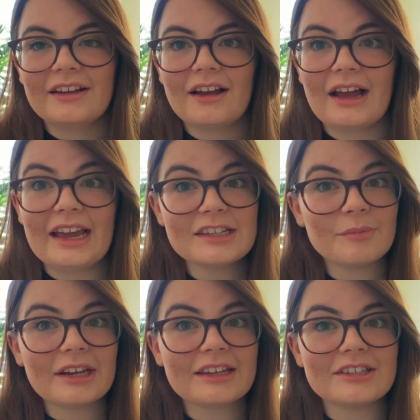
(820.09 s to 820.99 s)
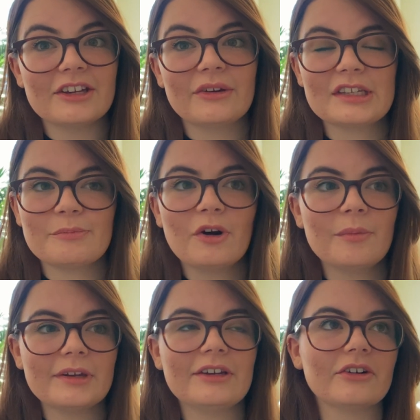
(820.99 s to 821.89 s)
I hate to break it to you, is
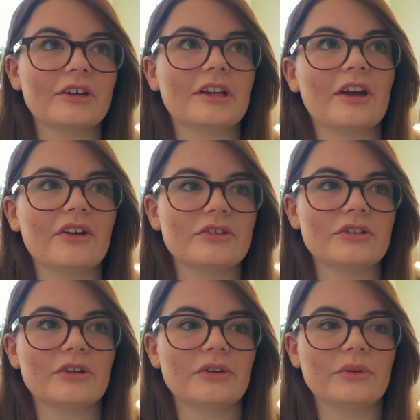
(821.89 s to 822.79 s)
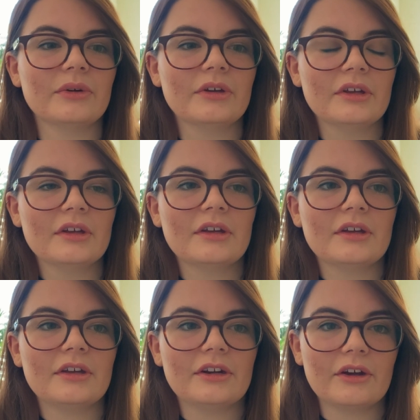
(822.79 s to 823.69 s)
probably not going to go to,
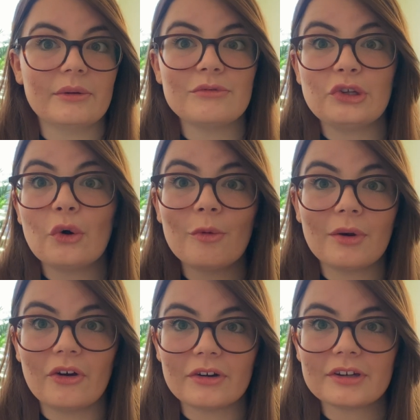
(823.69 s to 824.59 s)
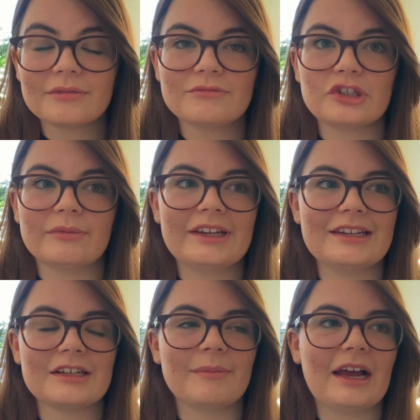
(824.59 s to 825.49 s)
you know, your blog to read
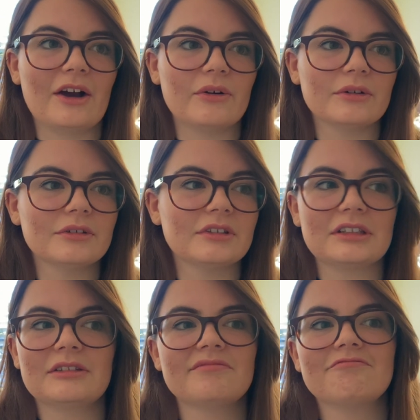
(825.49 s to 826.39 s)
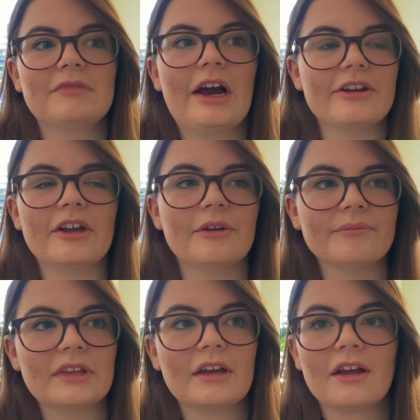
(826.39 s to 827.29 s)
about, I don't know,
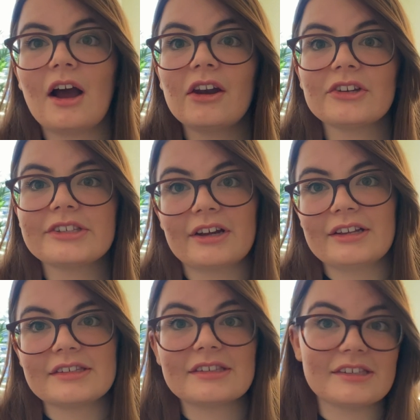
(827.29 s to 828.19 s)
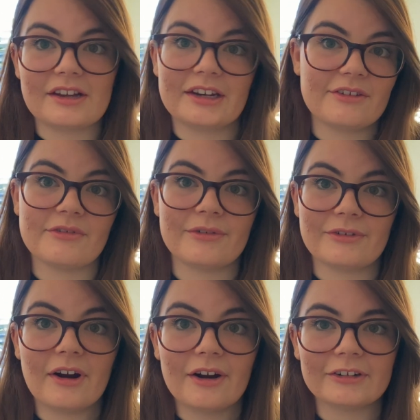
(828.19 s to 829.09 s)
Carlos Sainz signing for
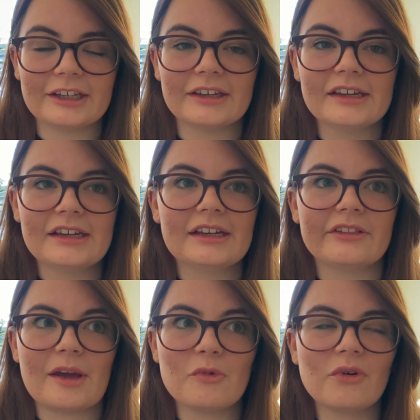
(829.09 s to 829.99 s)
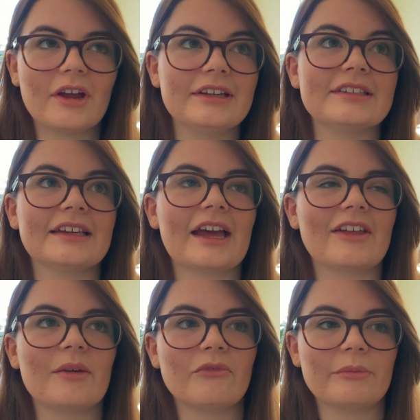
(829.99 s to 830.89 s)
Ferrari. They're more likely to get that
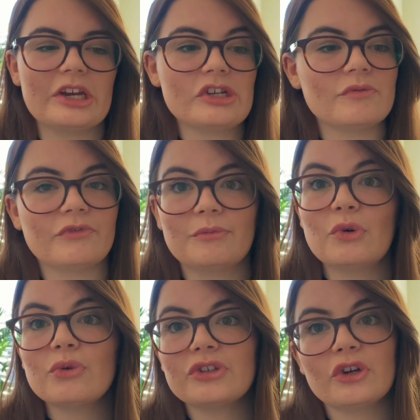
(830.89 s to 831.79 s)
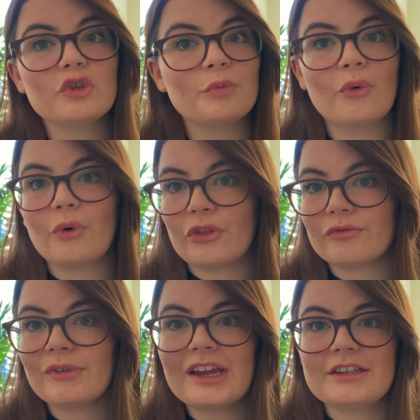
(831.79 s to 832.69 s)
information from Motorsport or The
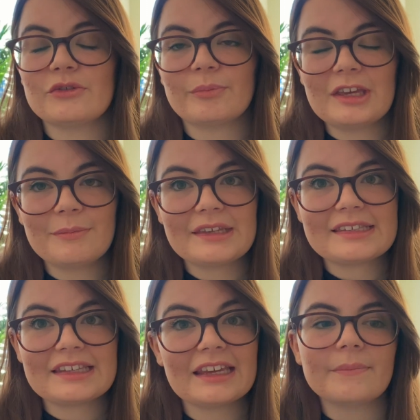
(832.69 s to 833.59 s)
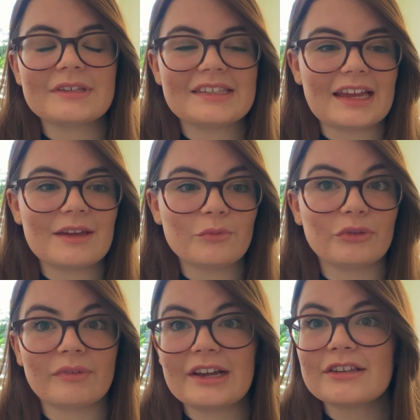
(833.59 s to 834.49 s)
Race or BBC. Same with
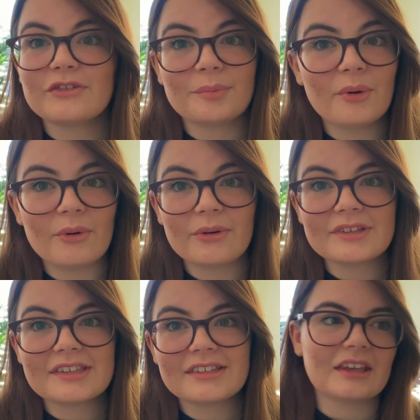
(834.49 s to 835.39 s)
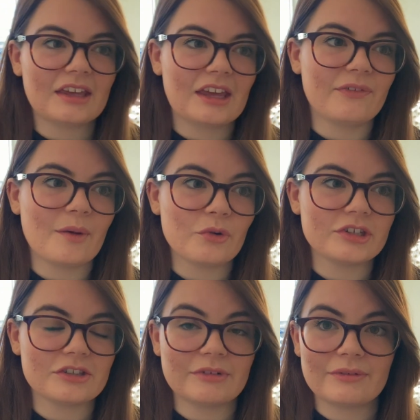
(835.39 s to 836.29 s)
race reports. If I'm wanting to
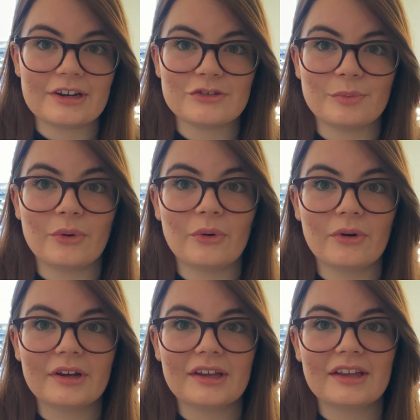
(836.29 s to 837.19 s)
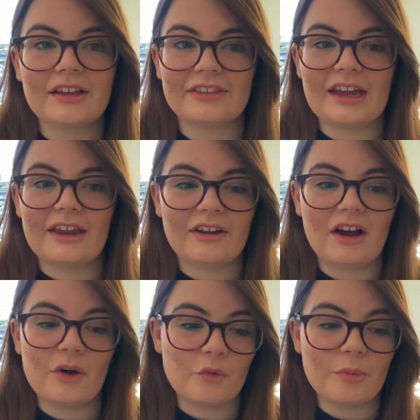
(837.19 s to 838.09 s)
read a race report, then I
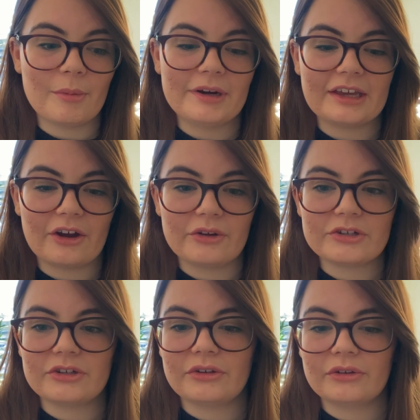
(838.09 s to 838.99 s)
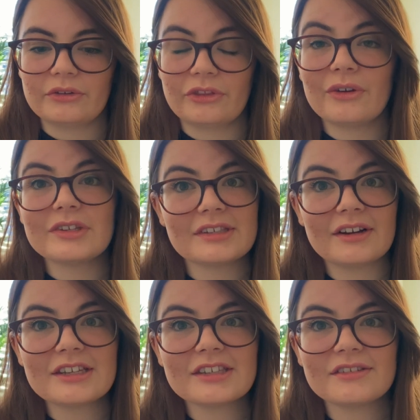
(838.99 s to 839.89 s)
will probably go to those
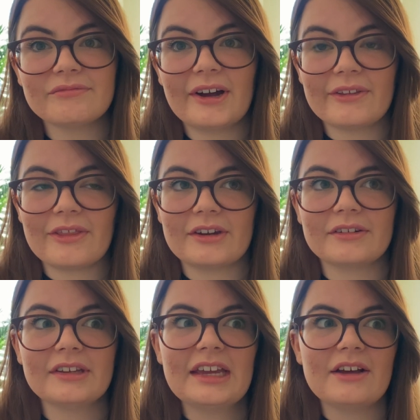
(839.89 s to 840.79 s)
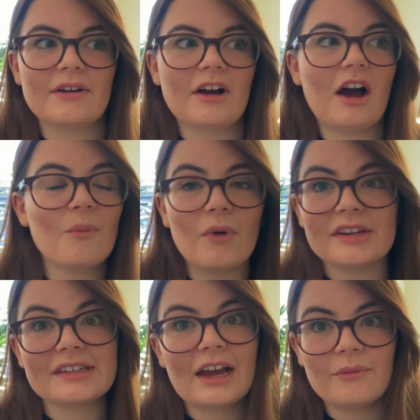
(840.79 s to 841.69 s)
sites rather than hunt one
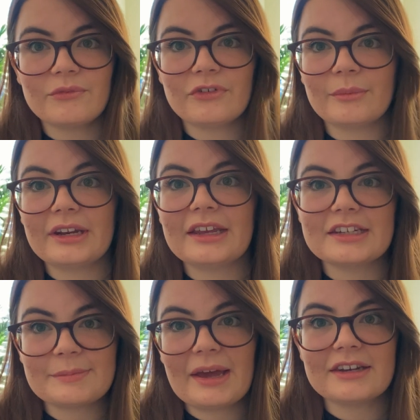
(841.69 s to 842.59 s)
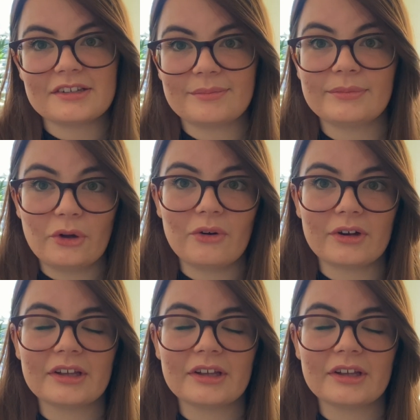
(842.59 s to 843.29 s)
down from an independent blog.